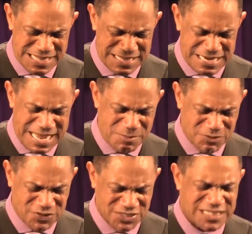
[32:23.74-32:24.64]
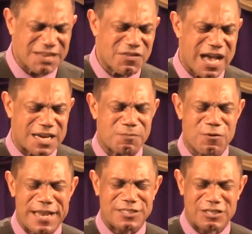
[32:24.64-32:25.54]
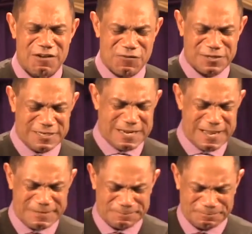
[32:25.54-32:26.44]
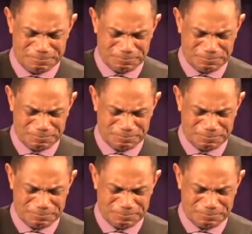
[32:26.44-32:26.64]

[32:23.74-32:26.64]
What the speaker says: In the name of Jesus. Give God a praise offering today.